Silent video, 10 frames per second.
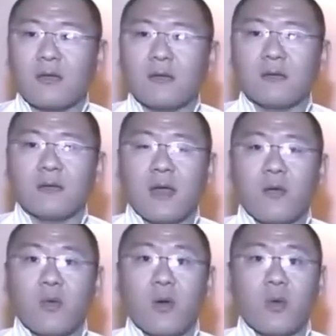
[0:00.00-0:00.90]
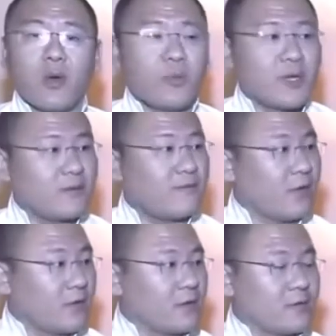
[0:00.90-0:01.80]
and uh, everyone will be the
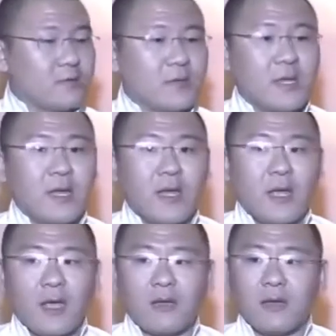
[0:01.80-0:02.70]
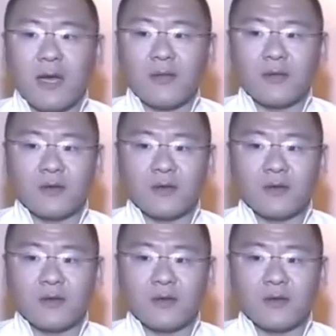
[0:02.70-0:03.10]
follow, and the